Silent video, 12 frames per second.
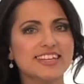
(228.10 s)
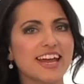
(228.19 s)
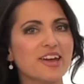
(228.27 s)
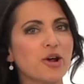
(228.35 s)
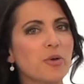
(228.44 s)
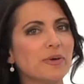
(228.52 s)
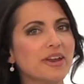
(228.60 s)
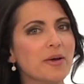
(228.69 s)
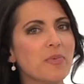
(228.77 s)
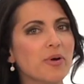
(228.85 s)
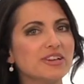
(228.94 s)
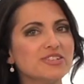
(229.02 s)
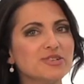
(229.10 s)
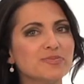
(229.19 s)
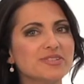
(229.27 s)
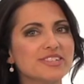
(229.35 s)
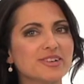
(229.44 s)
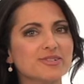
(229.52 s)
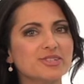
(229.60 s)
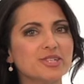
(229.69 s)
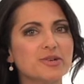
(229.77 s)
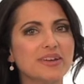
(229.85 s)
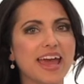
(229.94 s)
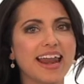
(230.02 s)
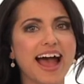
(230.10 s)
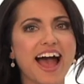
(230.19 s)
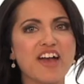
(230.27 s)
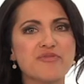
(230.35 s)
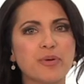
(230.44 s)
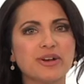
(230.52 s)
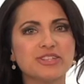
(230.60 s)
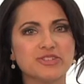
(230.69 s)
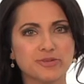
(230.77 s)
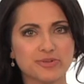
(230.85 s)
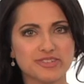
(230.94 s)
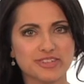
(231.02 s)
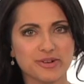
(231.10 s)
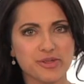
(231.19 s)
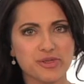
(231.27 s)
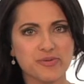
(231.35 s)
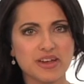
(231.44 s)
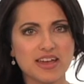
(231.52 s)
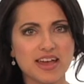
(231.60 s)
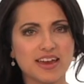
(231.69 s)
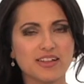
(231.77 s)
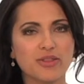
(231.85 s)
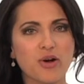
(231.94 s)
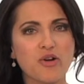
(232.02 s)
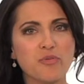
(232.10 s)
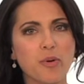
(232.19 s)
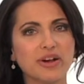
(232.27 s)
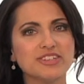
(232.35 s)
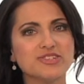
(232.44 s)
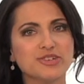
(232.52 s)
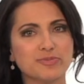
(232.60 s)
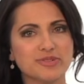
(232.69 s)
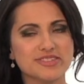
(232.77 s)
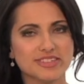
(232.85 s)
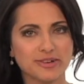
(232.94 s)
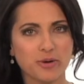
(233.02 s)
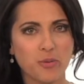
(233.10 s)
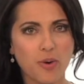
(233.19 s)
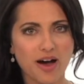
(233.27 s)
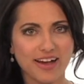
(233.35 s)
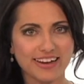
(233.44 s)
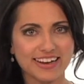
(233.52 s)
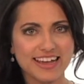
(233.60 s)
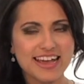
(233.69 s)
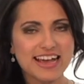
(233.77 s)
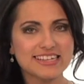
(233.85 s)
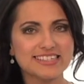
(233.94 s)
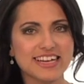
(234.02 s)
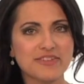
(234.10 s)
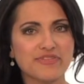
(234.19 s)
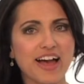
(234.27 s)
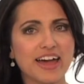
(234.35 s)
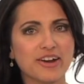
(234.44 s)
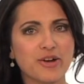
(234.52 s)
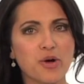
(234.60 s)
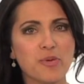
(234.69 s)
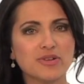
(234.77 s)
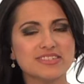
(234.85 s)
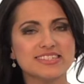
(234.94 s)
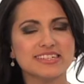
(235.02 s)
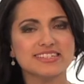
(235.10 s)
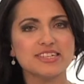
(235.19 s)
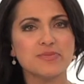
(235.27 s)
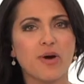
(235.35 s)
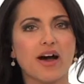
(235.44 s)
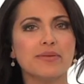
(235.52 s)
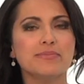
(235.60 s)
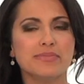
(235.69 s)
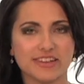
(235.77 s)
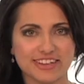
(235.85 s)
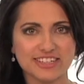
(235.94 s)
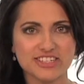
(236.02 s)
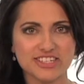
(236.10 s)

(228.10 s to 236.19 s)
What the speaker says: Today, it opened at 0.0002 and had a high of 0.0003 and a low of 0.0001. It stayed flat at almost 61 million